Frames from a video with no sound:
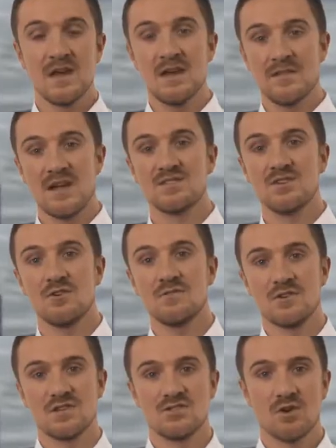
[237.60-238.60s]
That's all for
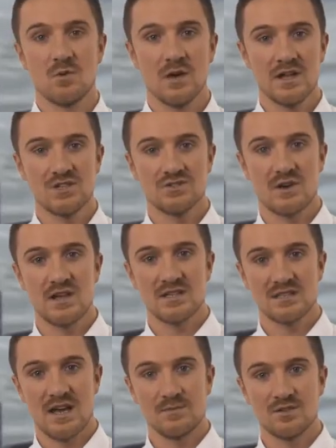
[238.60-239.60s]
this Norwell Edge training
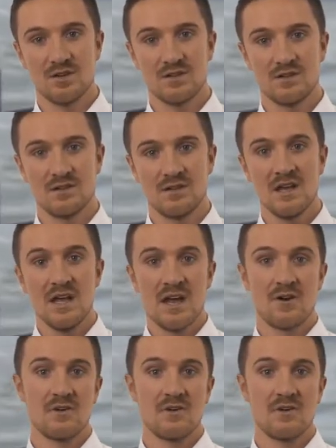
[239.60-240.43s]
snapshot. In our